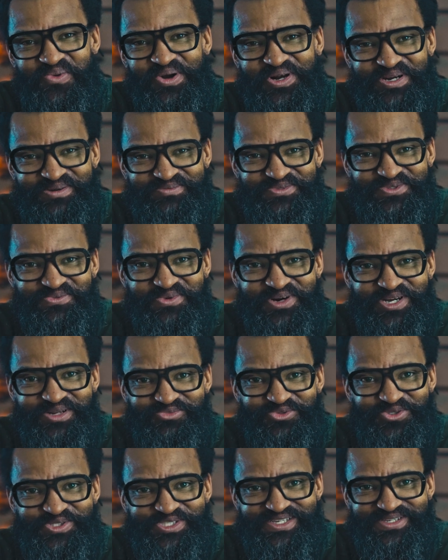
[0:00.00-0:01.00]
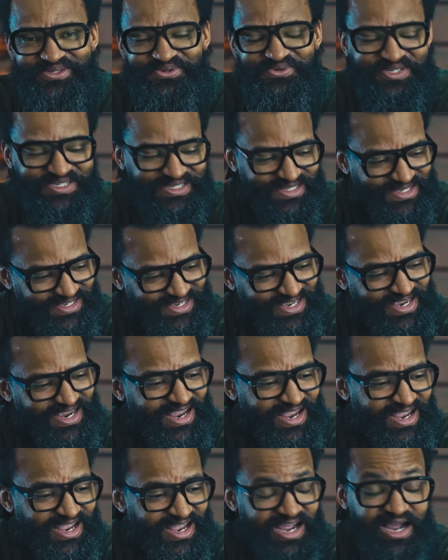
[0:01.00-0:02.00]
Welcome to Wild Bush and Grit.
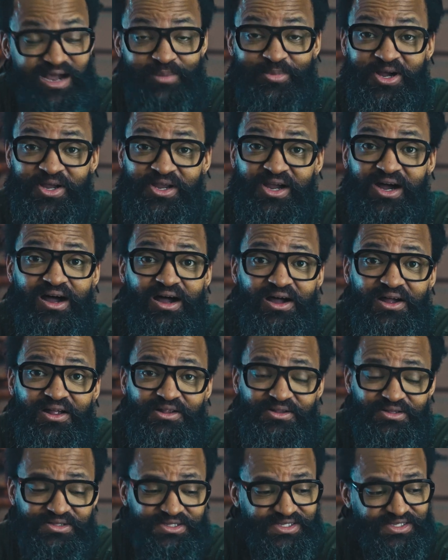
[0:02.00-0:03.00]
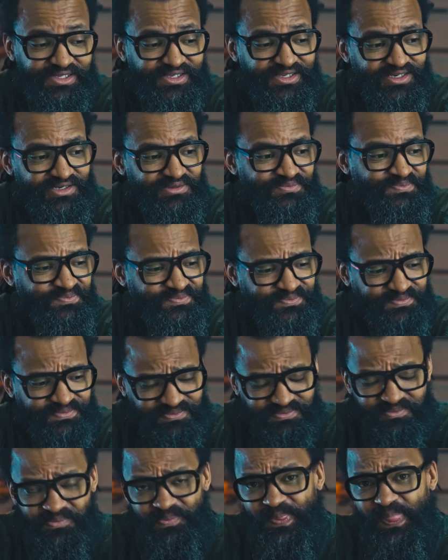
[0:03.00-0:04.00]
Among all the
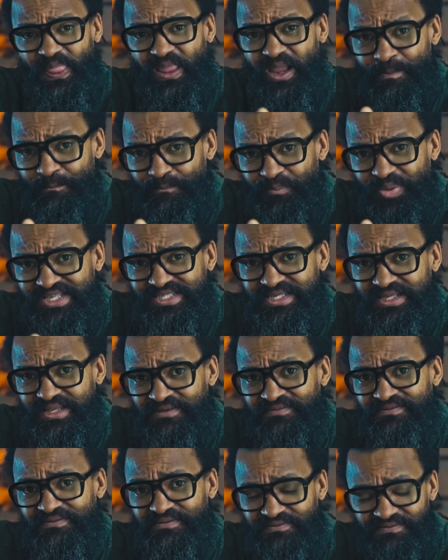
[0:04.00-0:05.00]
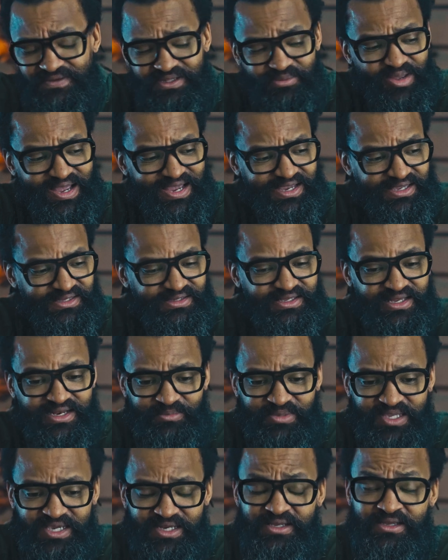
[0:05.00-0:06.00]
positive feedback that
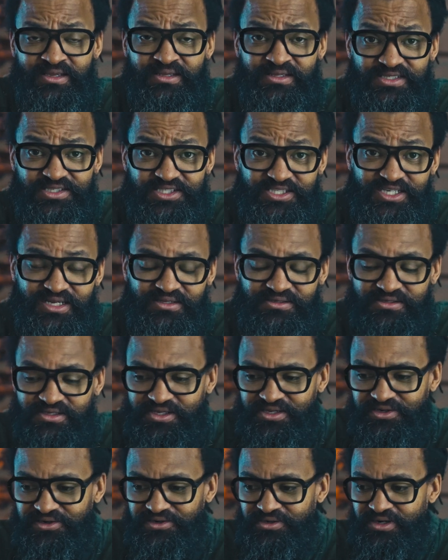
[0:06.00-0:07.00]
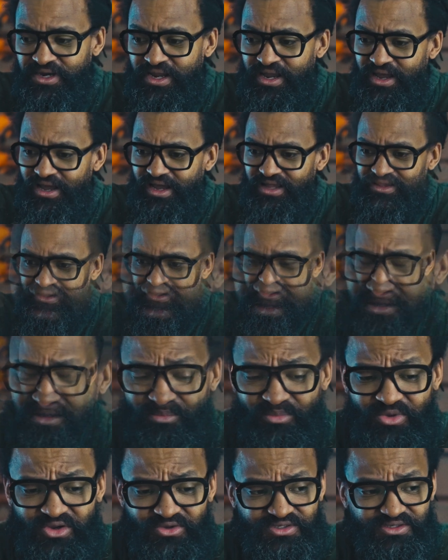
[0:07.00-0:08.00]
I'm getting on this channel here, I think the
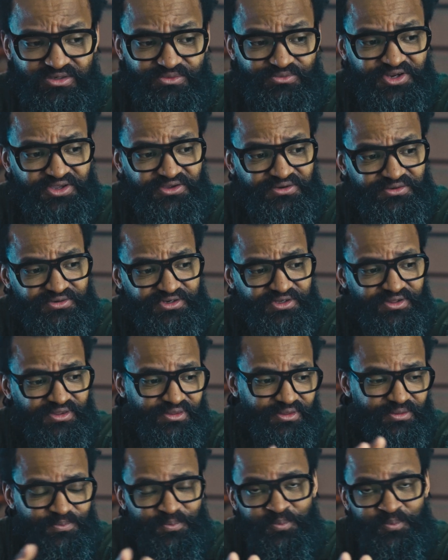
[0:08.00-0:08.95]
most recurrent